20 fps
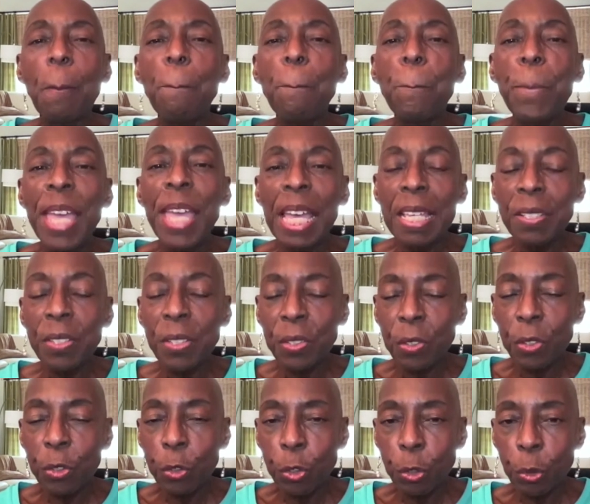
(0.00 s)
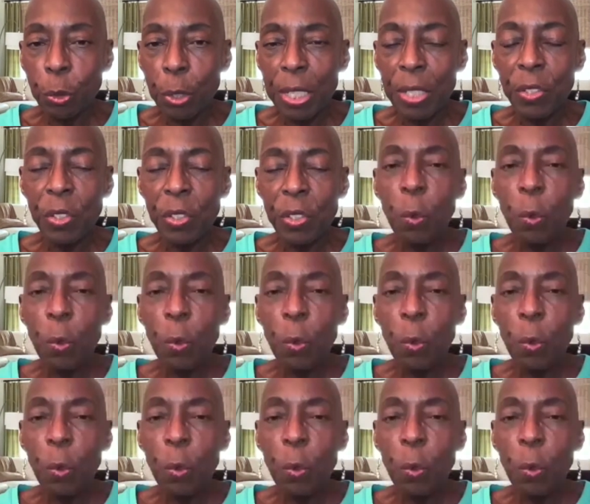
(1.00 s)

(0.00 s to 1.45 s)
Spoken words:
best choice,